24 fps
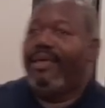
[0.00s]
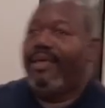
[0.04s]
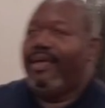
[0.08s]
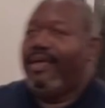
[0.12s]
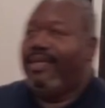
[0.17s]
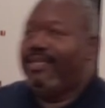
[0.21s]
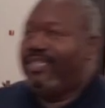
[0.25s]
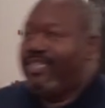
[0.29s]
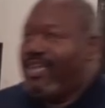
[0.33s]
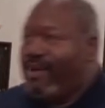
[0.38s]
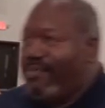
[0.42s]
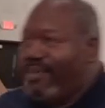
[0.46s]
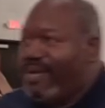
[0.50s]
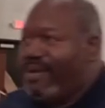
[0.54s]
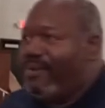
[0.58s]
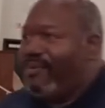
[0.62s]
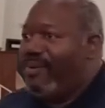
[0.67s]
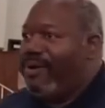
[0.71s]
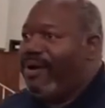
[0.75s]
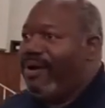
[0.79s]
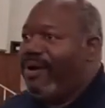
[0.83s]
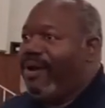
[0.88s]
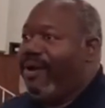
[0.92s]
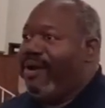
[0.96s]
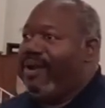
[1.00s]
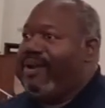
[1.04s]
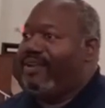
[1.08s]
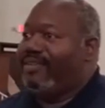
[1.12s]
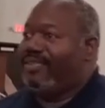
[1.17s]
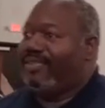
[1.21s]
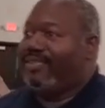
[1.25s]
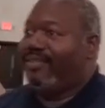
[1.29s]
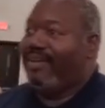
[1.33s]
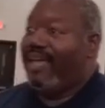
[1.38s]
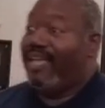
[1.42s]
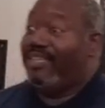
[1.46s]
in so many
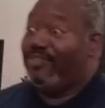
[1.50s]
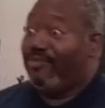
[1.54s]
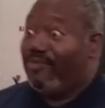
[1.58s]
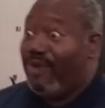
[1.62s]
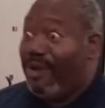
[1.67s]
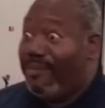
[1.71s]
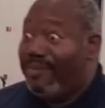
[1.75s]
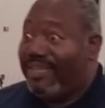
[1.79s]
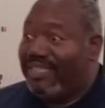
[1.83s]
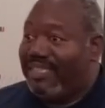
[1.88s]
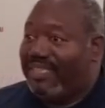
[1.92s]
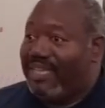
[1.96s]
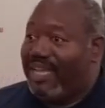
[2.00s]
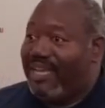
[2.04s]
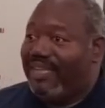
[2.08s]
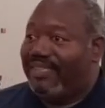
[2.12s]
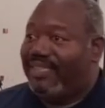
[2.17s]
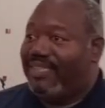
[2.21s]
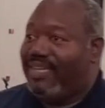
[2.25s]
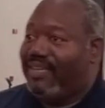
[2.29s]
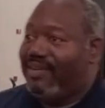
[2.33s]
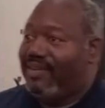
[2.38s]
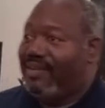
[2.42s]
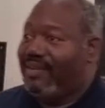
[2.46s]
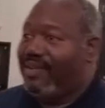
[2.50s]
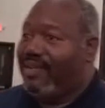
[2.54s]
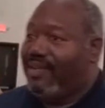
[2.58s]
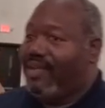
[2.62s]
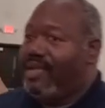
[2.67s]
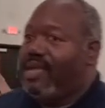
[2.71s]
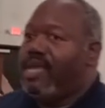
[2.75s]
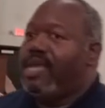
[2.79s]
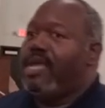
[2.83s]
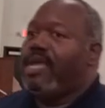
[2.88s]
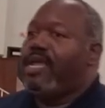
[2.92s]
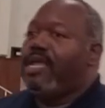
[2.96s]
words, as a Roman citizen,
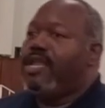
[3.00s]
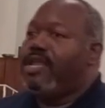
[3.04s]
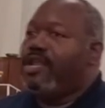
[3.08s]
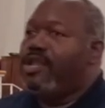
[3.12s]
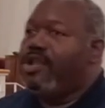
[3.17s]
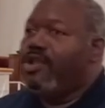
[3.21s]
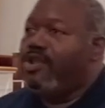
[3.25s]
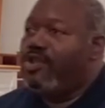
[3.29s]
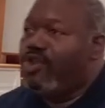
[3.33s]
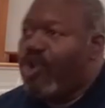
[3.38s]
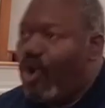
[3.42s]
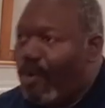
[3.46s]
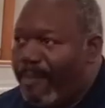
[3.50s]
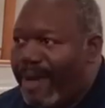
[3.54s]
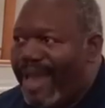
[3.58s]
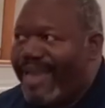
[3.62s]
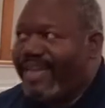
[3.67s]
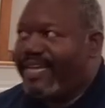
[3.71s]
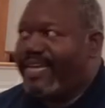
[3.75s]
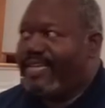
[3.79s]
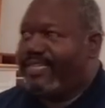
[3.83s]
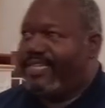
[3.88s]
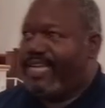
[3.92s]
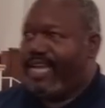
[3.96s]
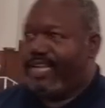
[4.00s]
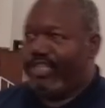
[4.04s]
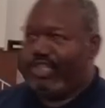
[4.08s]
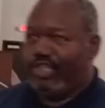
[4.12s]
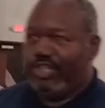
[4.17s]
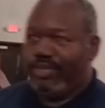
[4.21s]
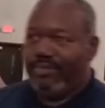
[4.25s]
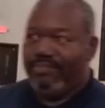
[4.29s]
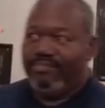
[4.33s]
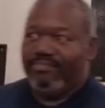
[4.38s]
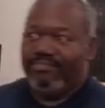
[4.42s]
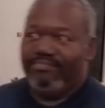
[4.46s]
nobody could
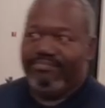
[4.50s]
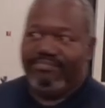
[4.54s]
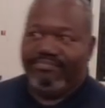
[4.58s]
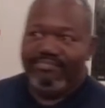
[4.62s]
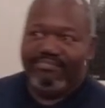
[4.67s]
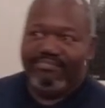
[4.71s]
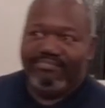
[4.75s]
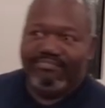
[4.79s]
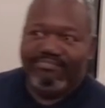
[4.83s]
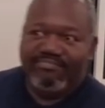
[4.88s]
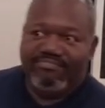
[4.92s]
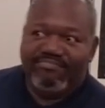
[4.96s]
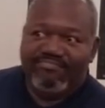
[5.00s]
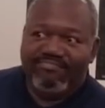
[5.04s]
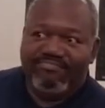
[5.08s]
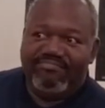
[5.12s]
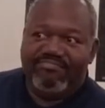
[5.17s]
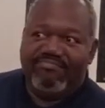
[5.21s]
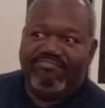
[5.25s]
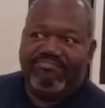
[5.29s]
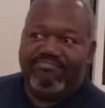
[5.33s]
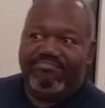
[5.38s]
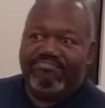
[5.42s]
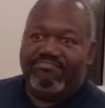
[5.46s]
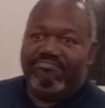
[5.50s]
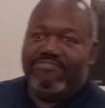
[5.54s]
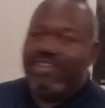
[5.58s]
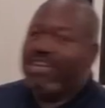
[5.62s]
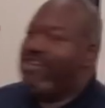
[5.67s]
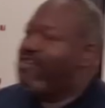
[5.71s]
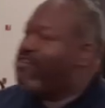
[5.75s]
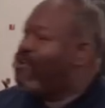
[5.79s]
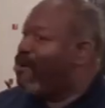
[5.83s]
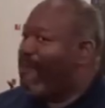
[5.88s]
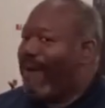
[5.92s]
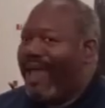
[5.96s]
touch you.
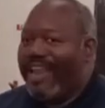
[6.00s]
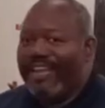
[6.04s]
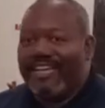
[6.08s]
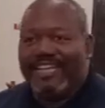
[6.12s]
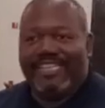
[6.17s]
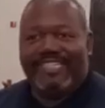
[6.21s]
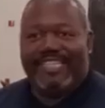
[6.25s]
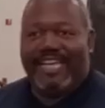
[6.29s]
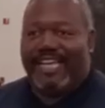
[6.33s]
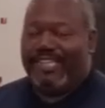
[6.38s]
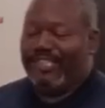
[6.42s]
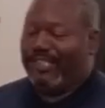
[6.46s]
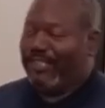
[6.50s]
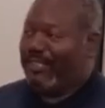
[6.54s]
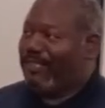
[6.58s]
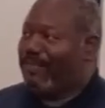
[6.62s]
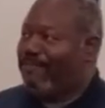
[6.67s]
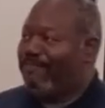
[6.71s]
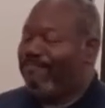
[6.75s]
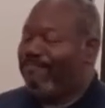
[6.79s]
Nobody could touch him.